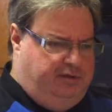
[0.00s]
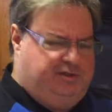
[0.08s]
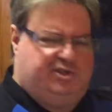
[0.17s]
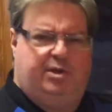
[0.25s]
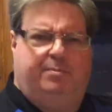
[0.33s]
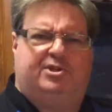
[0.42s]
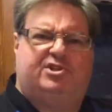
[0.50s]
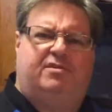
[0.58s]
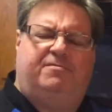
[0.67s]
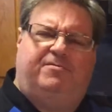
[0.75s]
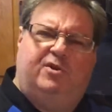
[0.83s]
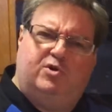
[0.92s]
There's so much
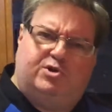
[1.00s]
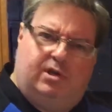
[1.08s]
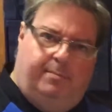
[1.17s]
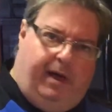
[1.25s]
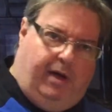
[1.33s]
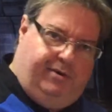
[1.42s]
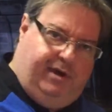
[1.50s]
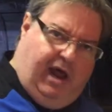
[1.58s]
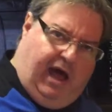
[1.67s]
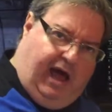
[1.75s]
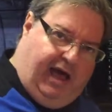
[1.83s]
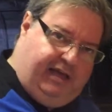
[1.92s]
confusion about
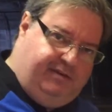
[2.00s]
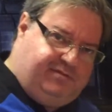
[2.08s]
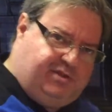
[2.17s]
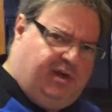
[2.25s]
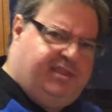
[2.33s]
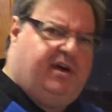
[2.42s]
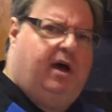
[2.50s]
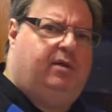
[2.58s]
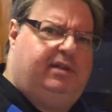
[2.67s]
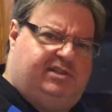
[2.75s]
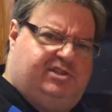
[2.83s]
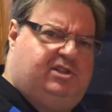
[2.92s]
knives, so I thought
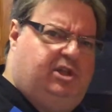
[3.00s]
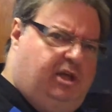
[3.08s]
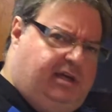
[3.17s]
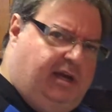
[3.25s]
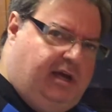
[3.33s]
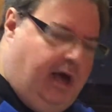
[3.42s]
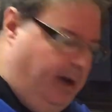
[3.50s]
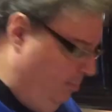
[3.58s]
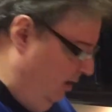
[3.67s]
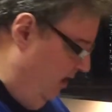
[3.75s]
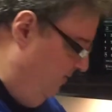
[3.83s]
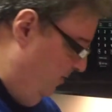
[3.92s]
let's look at a
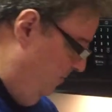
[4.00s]
couple of